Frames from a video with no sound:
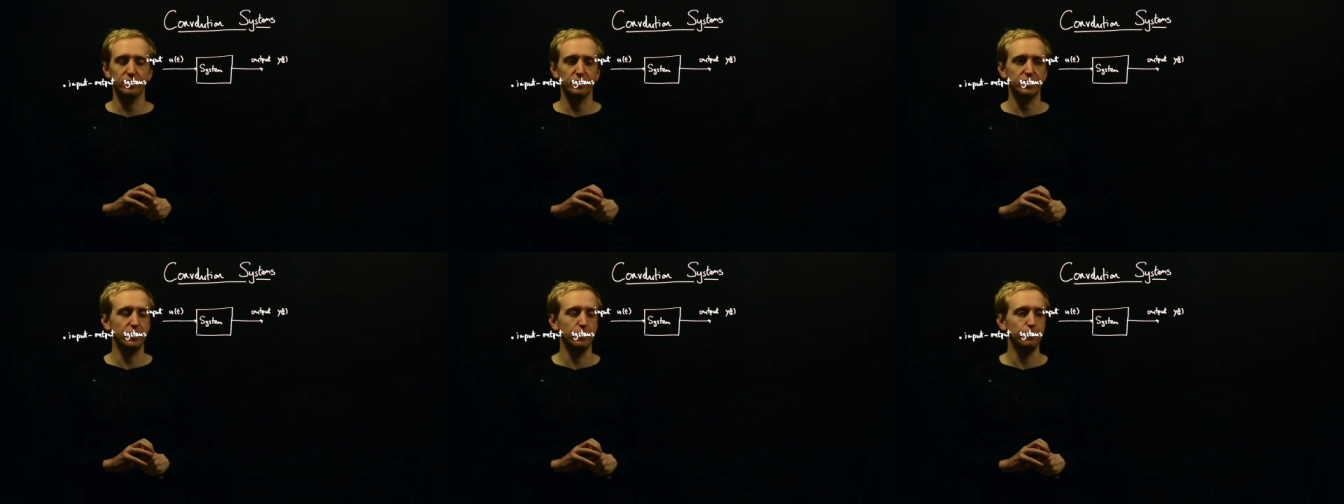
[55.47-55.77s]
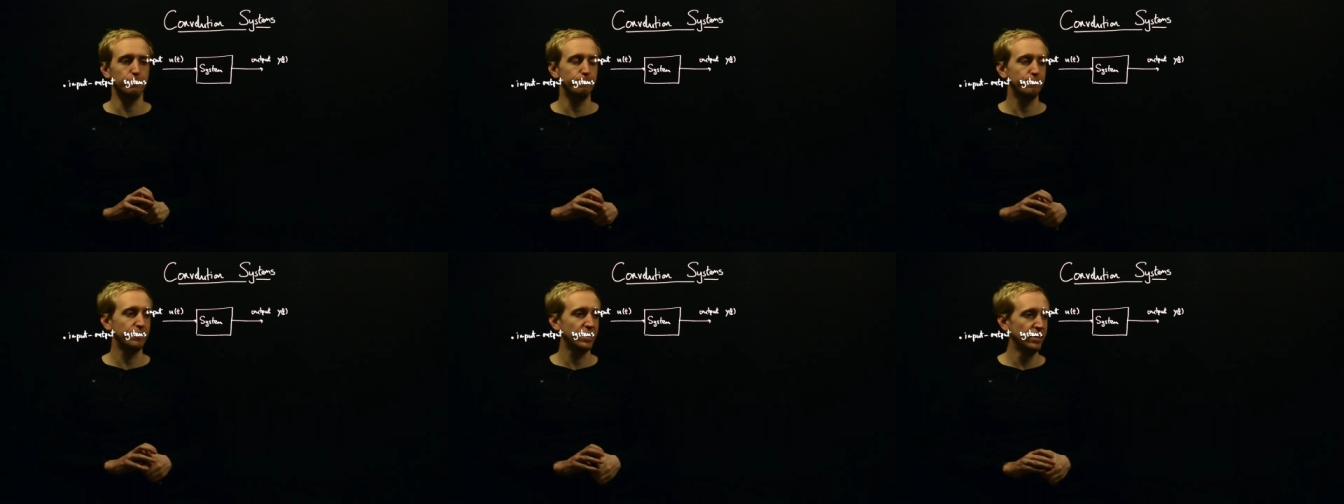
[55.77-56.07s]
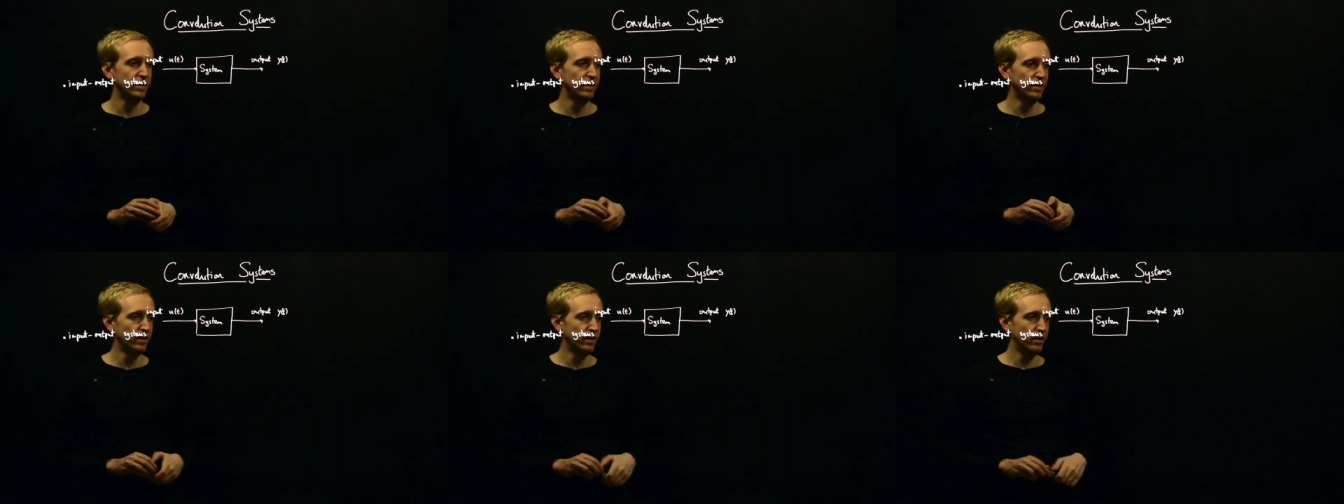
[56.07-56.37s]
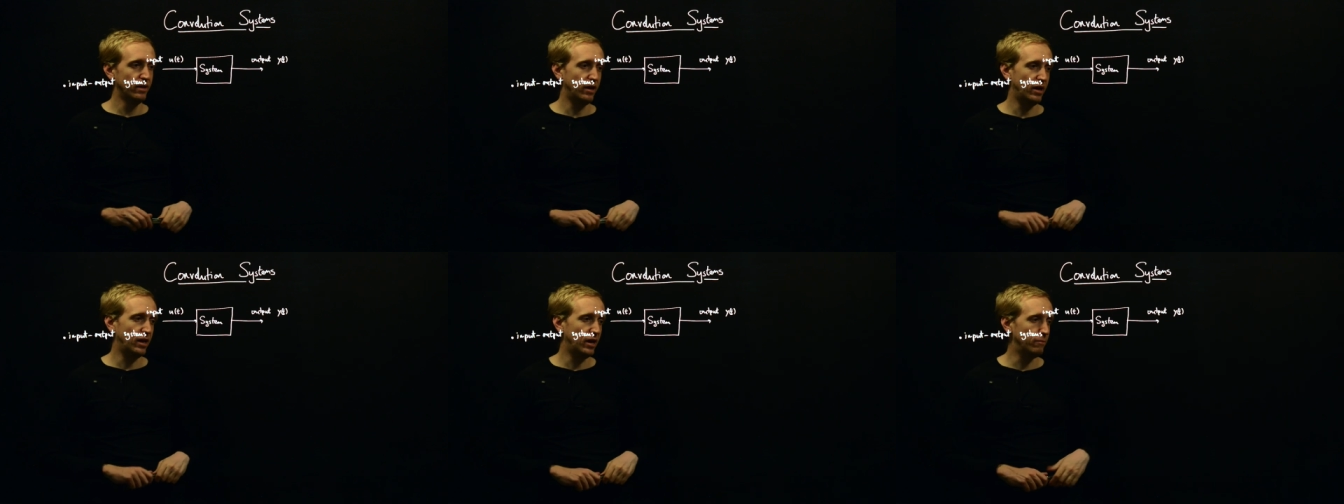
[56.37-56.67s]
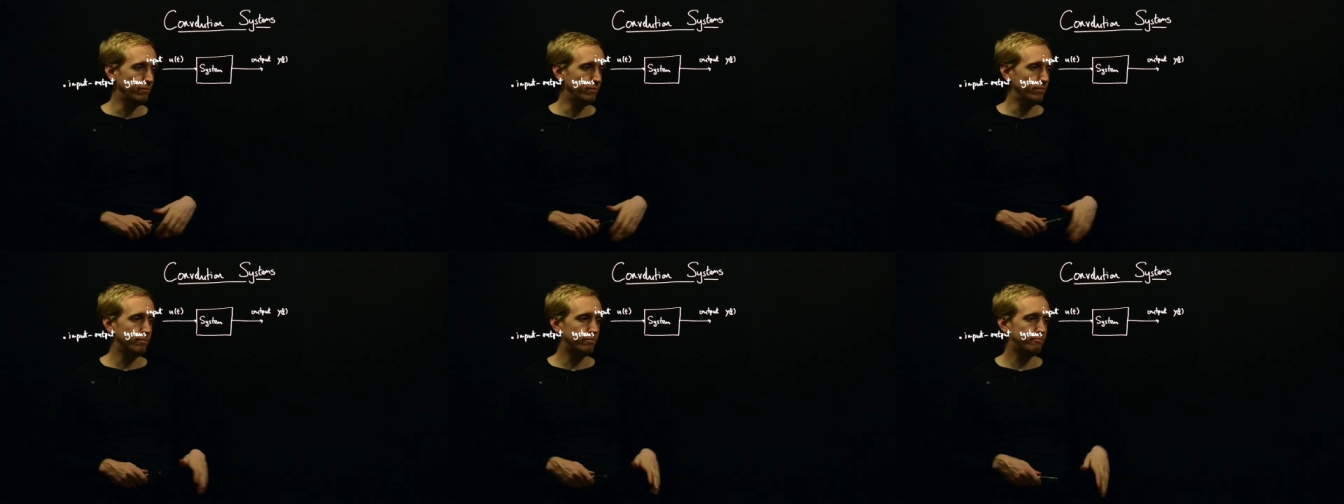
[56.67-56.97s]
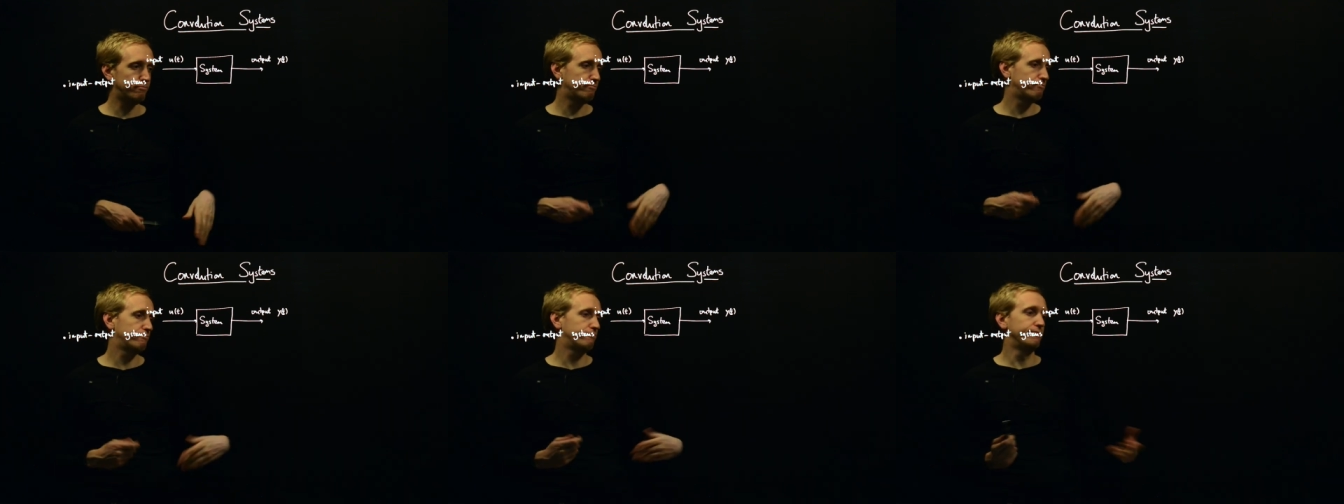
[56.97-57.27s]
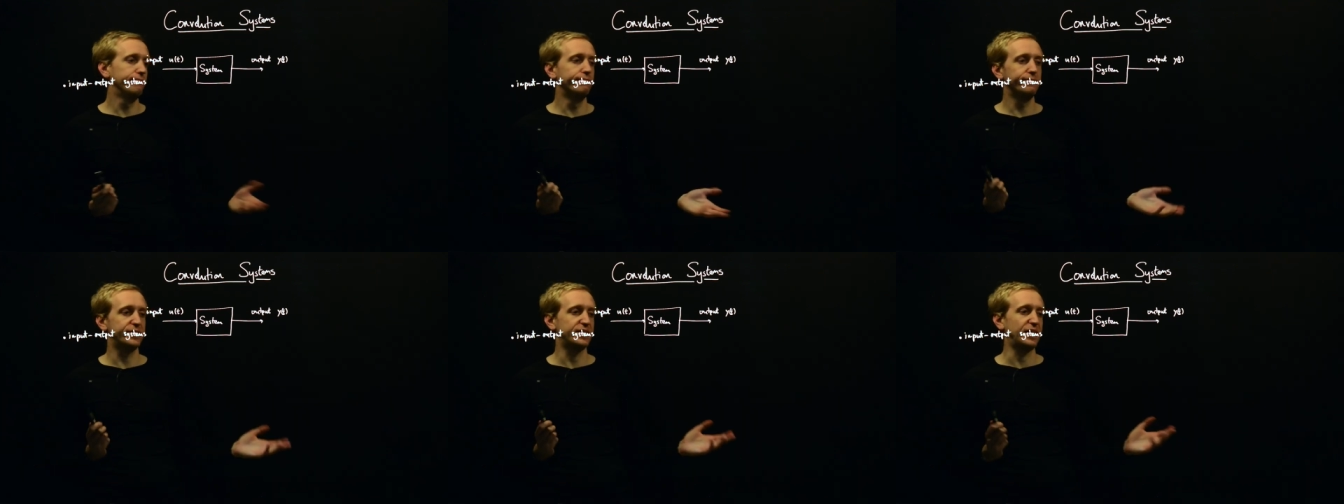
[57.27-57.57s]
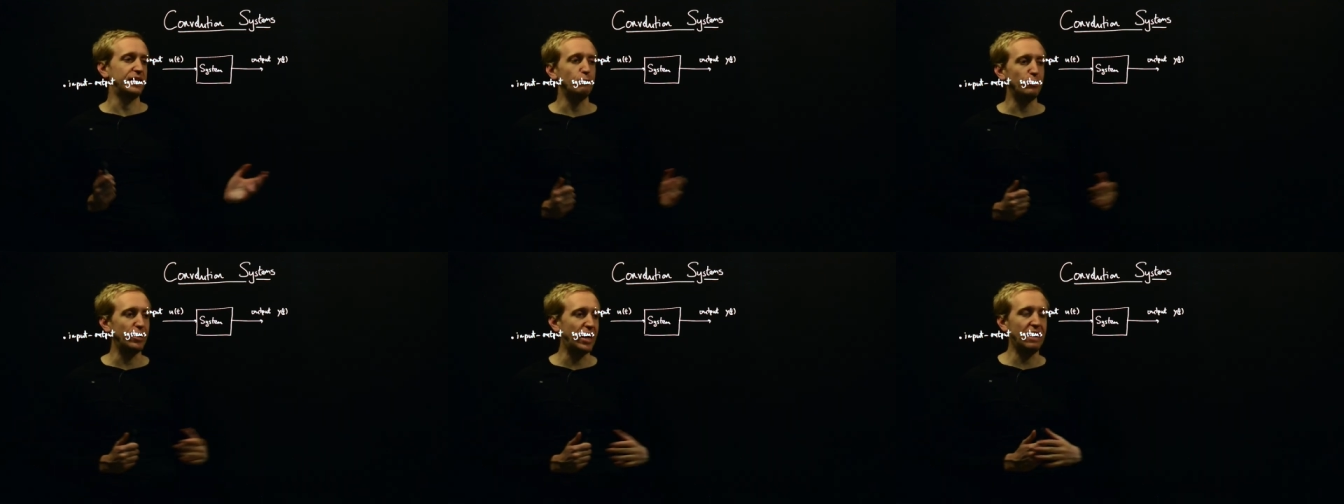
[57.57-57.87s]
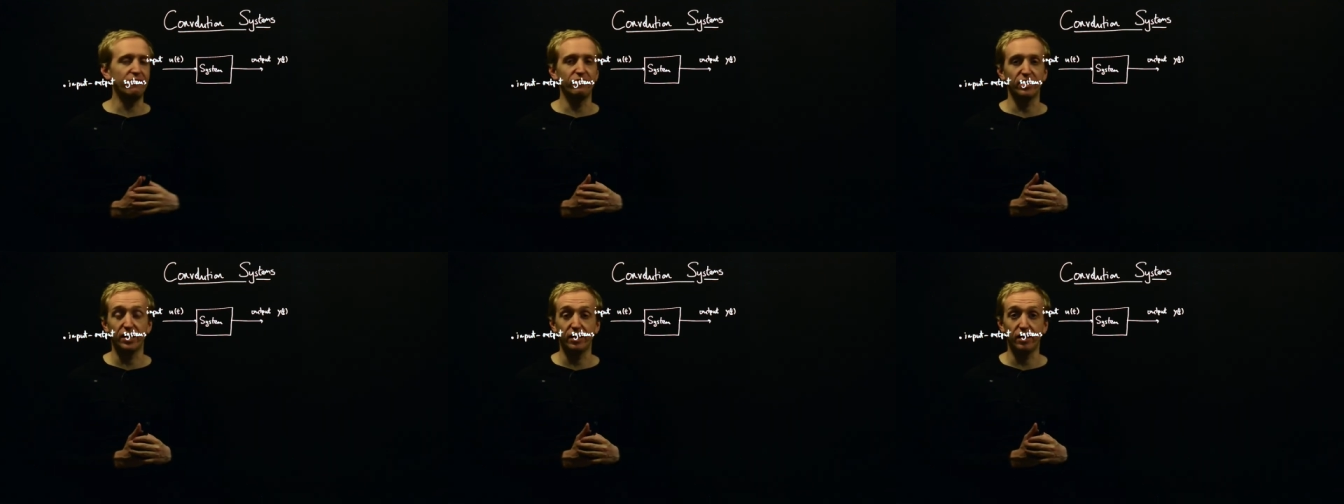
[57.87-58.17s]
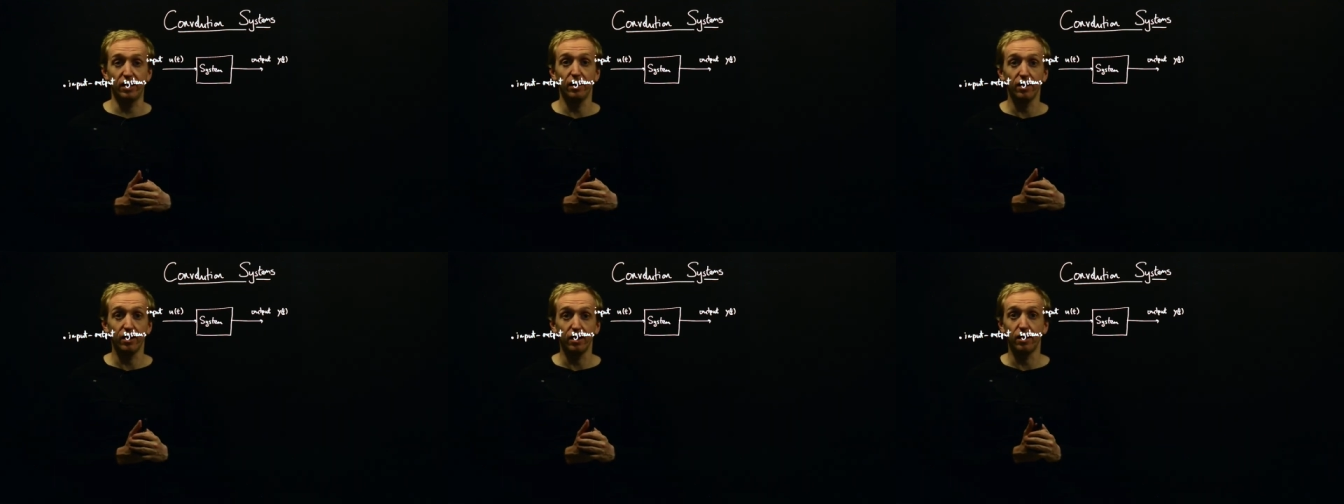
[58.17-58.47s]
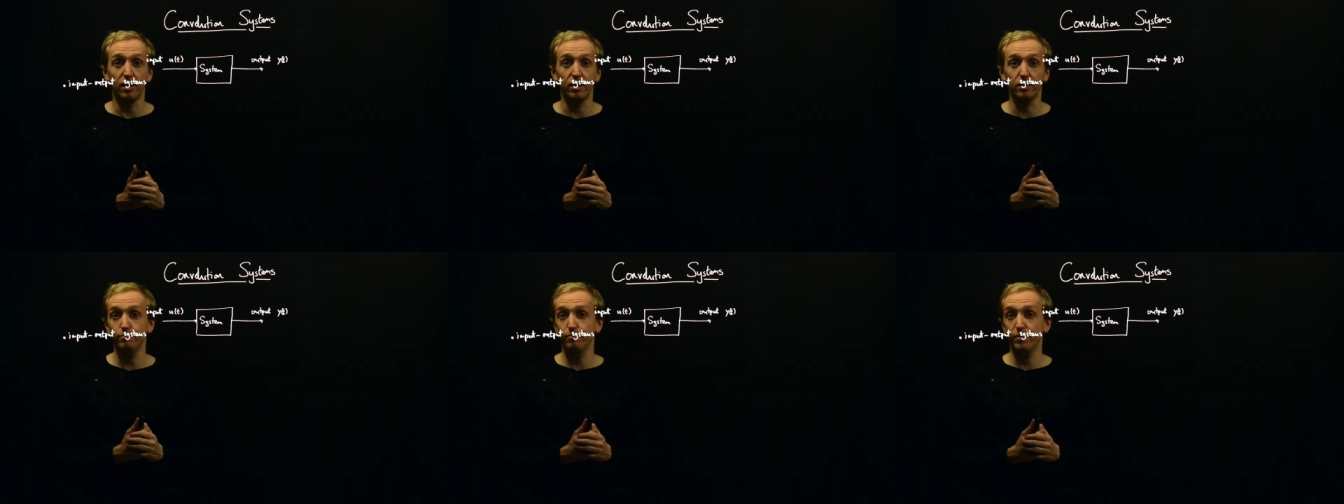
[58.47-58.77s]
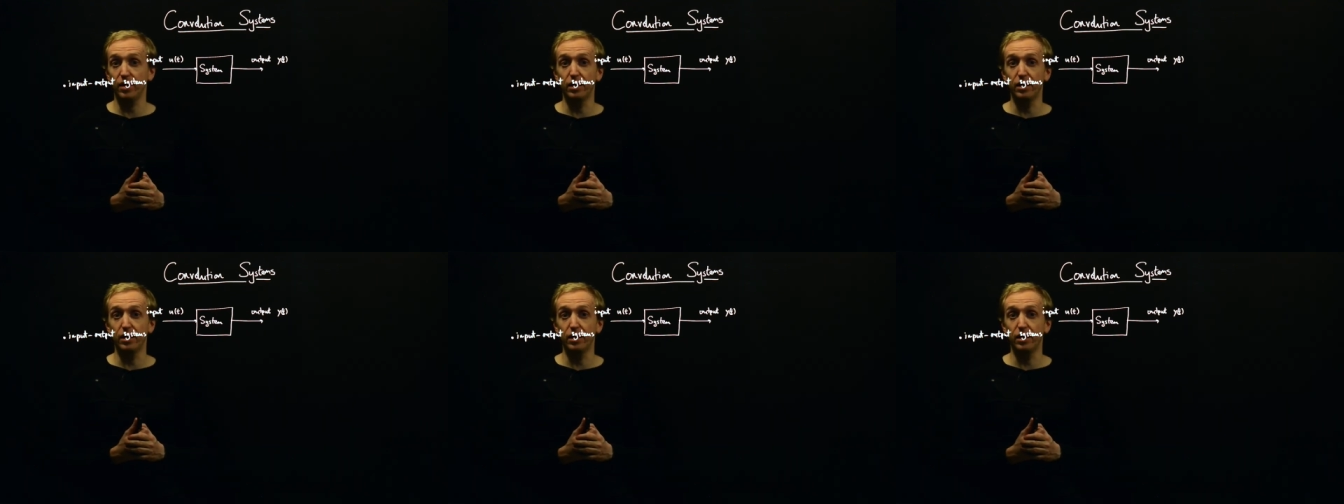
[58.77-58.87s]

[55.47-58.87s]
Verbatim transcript: So um, say we have a car